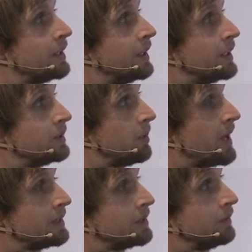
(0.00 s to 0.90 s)
that it's
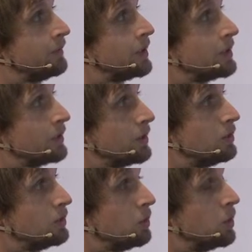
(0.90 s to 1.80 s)
better to first
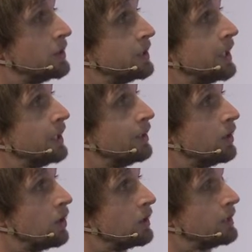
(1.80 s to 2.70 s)
use wood
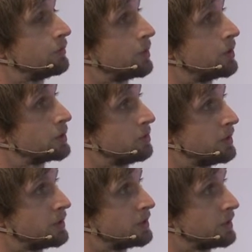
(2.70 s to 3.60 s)
in long-lived products
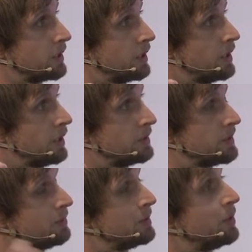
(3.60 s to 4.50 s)
because,
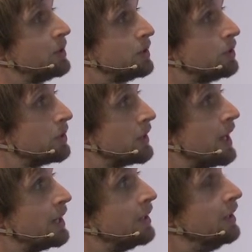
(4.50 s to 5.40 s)
simply put, you're
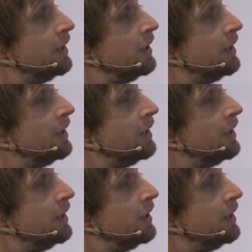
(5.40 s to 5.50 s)
then